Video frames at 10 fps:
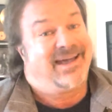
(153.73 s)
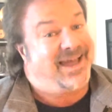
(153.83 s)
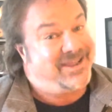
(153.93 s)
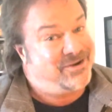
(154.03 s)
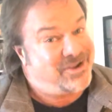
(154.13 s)

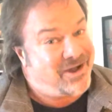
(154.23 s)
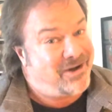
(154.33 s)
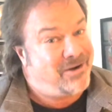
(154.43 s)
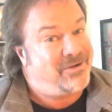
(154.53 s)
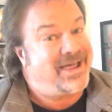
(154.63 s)
I hear
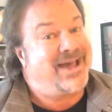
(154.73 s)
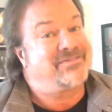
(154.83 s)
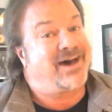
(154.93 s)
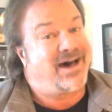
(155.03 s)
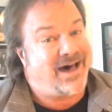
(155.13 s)
y'all
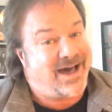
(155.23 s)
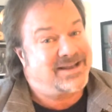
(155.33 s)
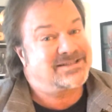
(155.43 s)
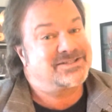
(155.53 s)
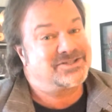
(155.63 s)
have the
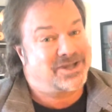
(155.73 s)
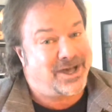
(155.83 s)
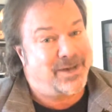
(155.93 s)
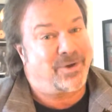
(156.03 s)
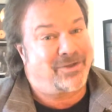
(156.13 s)
hottest
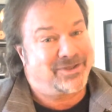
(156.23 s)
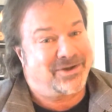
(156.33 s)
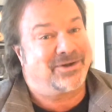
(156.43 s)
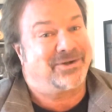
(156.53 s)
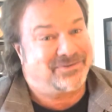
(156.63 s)
job on the
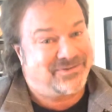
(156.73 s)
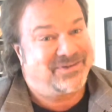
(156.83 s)
Gulf.